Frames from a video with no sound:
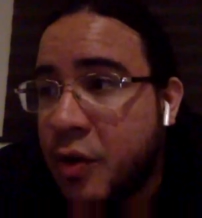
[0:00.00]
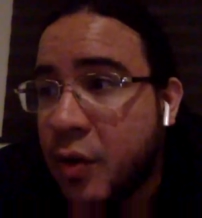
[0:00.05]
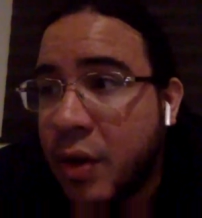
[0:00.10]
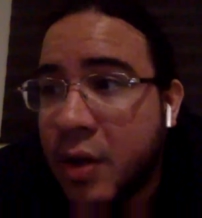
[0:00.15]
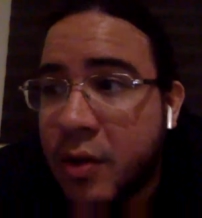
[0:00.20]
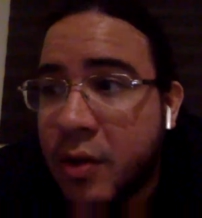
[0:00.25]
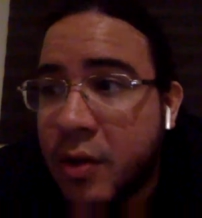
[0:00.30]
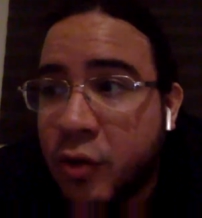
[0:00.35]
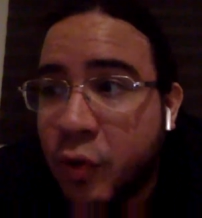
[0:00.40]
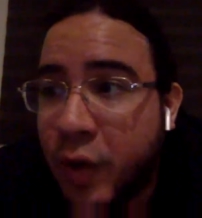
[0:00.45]
you
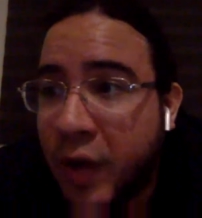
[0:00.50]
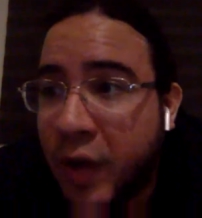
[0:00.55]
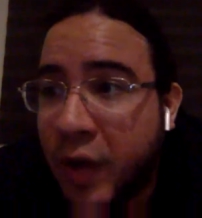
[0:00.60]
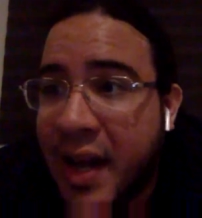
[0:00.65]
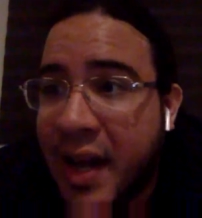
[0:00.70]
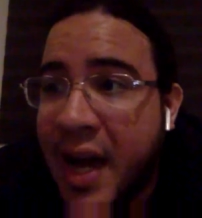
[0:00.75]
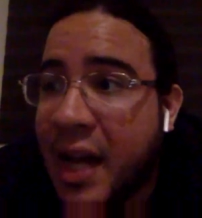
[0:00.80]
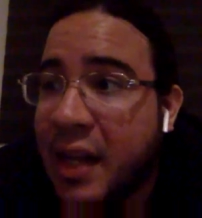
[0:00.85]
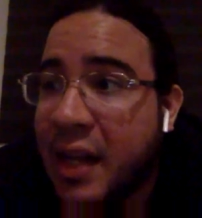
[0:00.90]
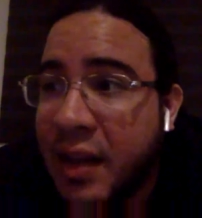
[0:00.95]
can train
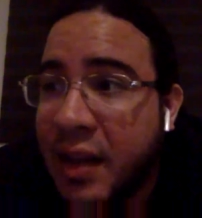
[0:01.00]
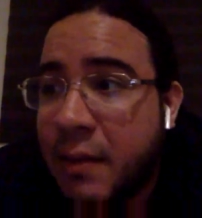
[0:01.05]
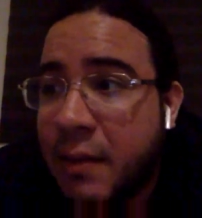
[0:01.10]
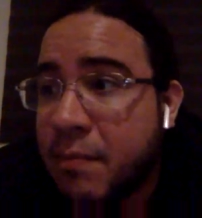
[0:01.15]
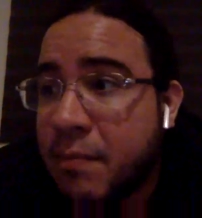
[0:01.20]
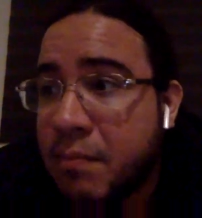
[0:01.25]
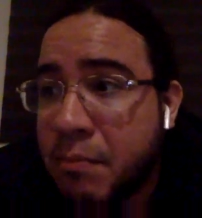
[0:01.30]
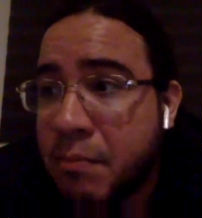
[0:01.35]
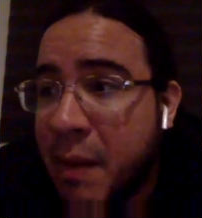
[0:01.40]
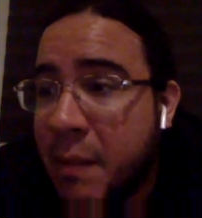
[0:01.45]
that
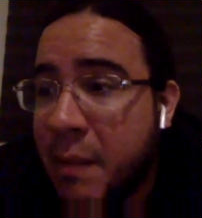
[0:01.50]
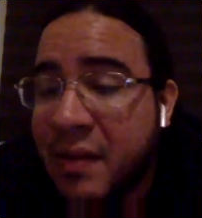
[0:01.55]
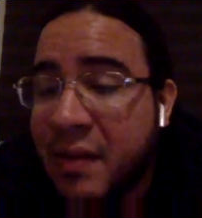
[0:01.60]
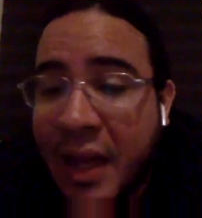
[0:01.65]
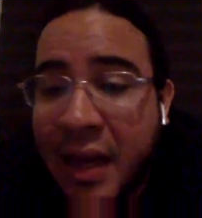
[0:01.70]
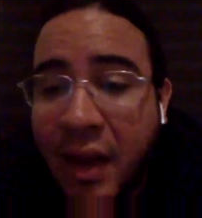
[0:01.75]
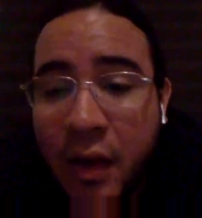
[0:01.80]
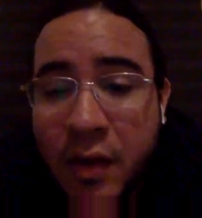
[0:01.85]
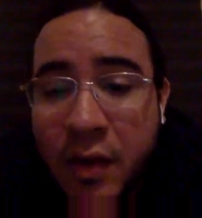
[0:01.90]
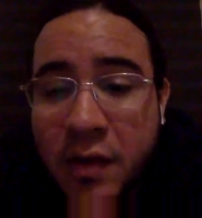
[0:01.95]
in maybe
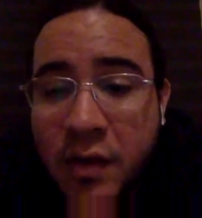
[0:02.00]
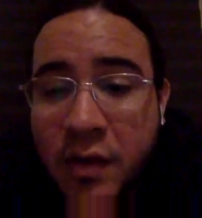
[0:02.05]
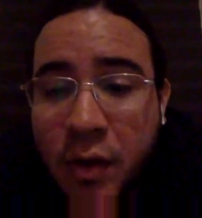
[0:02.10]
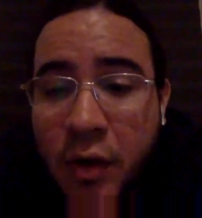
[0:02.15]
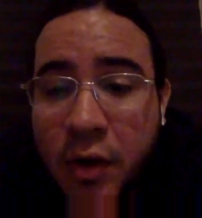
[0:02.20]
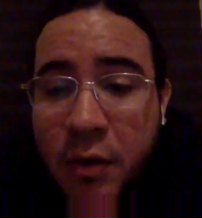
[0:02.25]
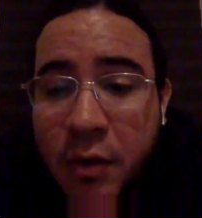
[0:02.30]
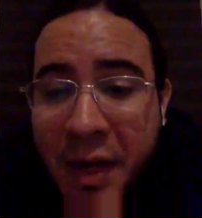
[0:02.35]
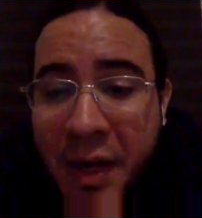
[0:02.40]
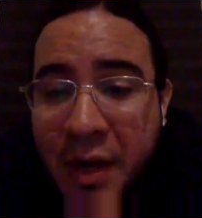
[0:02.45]
seconds
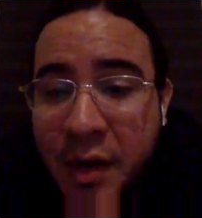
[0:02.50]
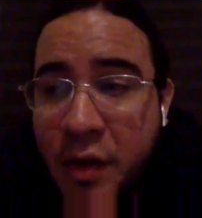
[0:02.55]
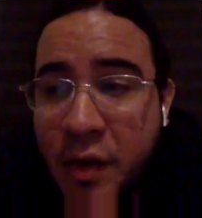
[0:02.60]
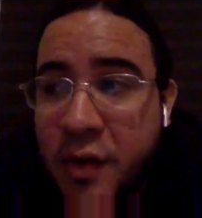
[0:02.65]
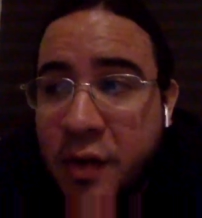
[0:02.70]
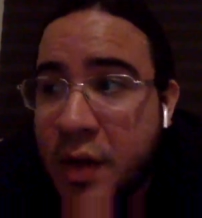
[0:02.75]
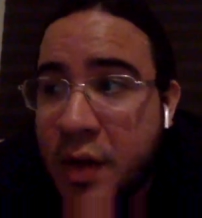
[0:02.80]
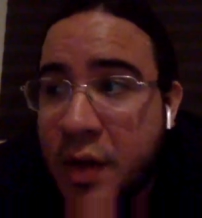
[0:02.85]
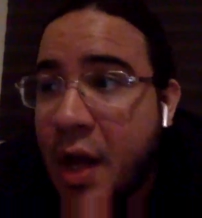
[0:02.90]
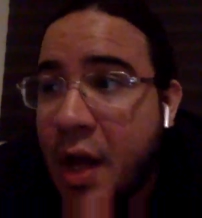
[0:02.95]
or
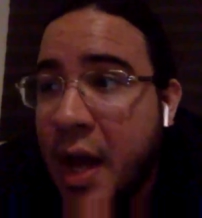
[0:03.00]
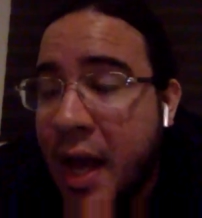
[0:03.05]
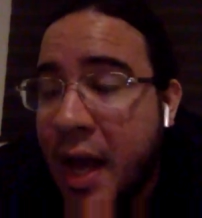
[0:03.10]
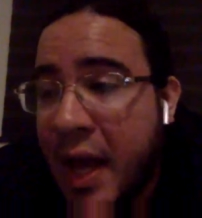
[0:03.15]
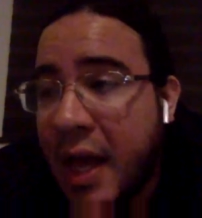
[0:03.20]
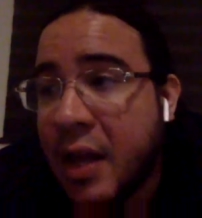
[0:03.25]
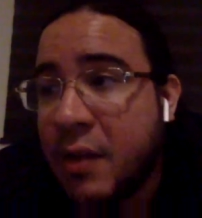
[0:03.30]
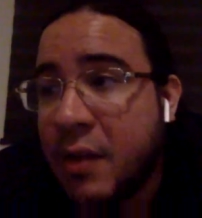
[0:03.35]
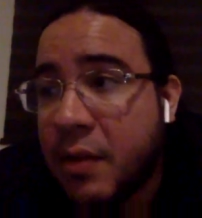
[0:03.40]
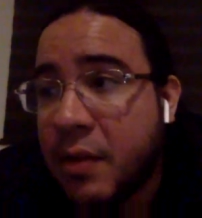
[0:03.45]
minutes,
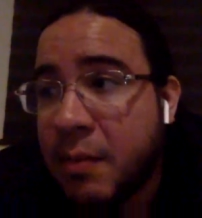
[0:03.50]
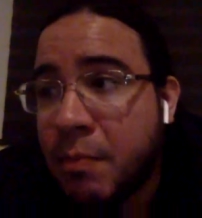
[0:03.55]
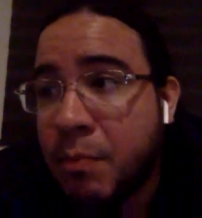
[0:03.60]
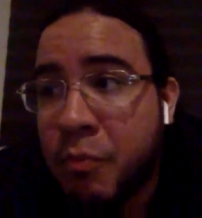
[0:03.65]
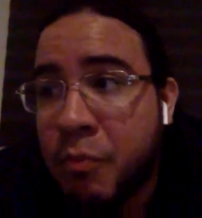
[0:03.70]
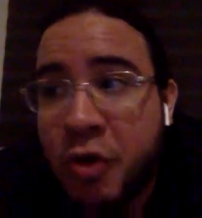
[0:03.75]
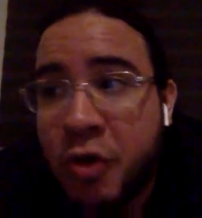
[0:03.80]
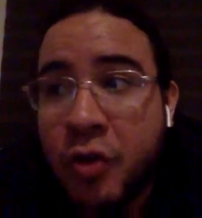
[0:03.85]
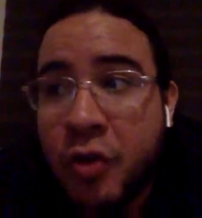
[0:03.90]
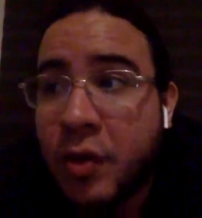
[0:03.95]
and
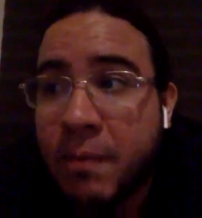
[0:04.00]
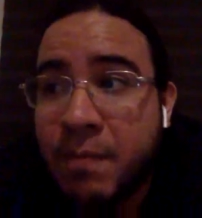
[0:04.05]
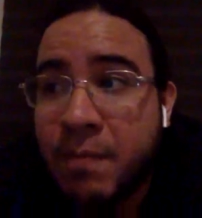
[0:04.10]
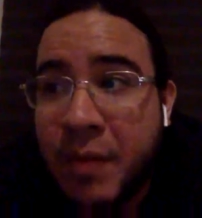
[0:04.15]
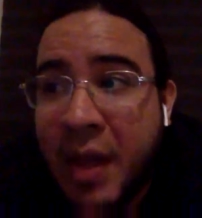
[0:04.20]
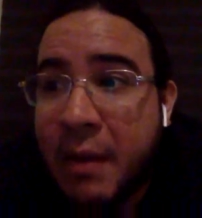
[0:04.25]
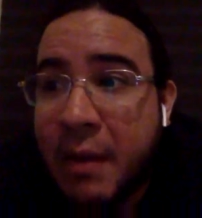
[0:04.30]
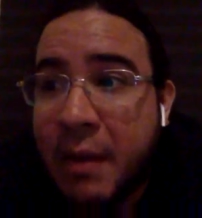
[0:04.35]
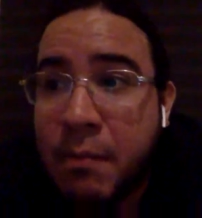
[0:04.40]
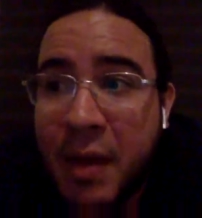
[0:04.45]

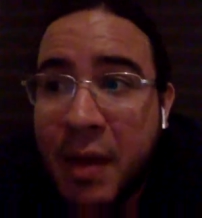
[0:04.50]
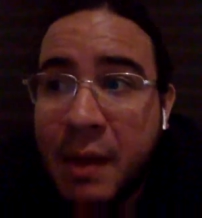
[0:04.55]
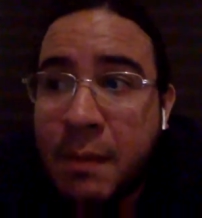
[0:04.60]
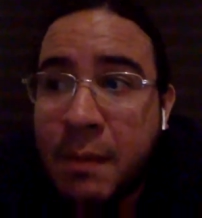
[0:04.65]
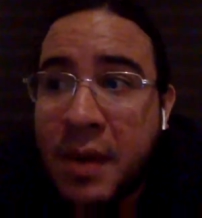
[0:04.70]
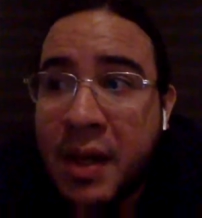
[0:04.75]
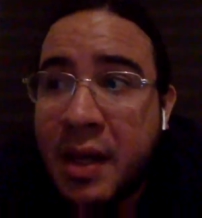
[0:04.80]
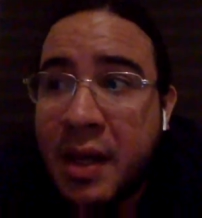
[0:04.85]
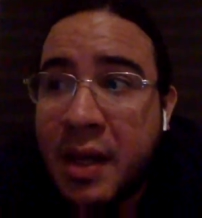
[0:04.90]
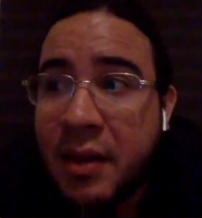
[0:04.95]

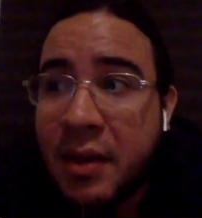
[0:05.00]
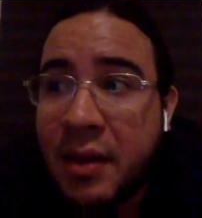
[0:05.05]
maybe